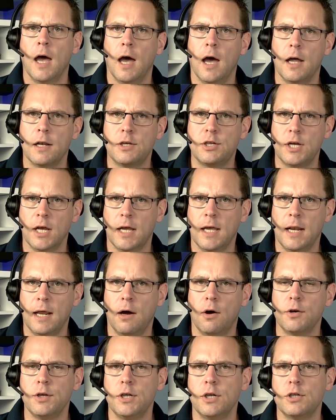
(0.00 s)
Check it
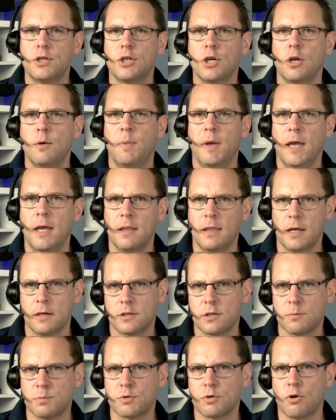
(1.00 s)
out on YouTube. Hit that
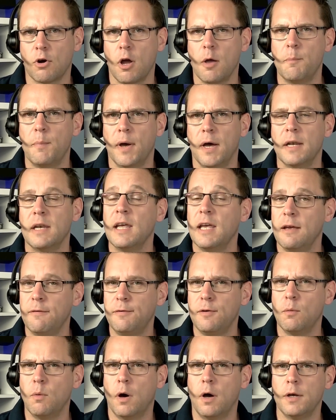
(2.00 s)
subscribe button
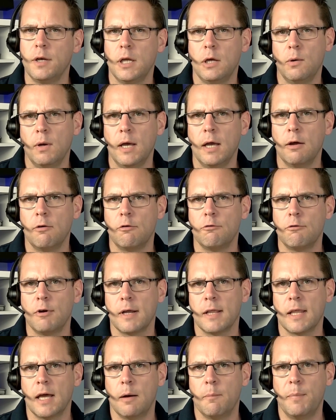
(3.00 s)
if you are new here and
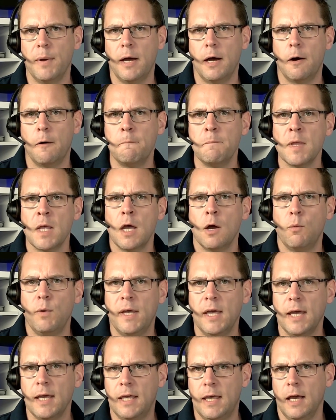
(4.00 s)
ring that bell. We
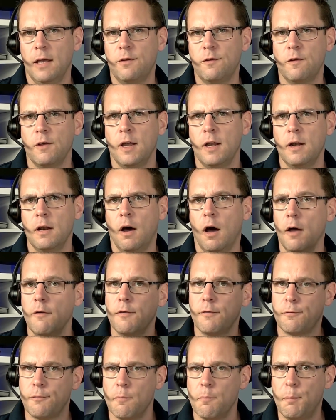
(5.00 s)
get guests in
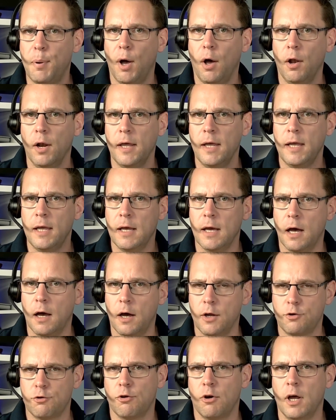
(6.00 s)
either from Polly.
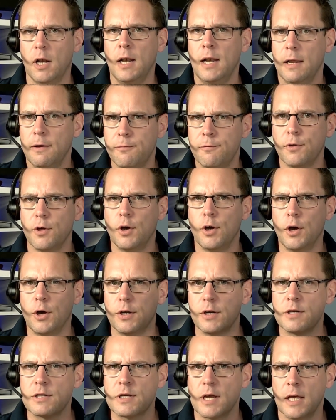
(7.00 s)
I try and lift the hood
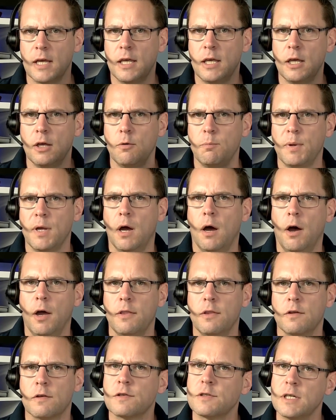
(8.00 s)
and take you
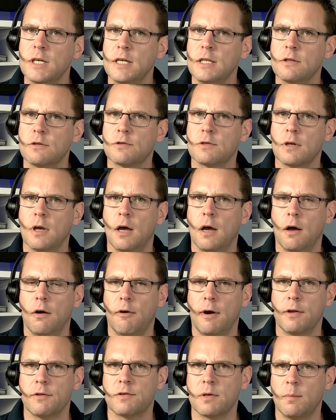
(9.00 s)
behind the scenes
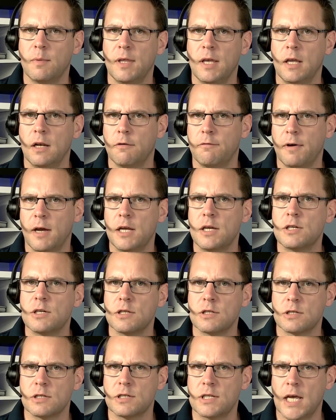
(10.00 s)
around some of the
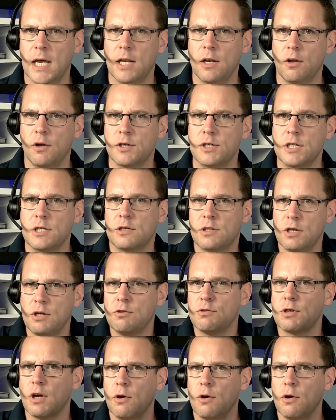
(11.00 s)
innovations and technologies that you don't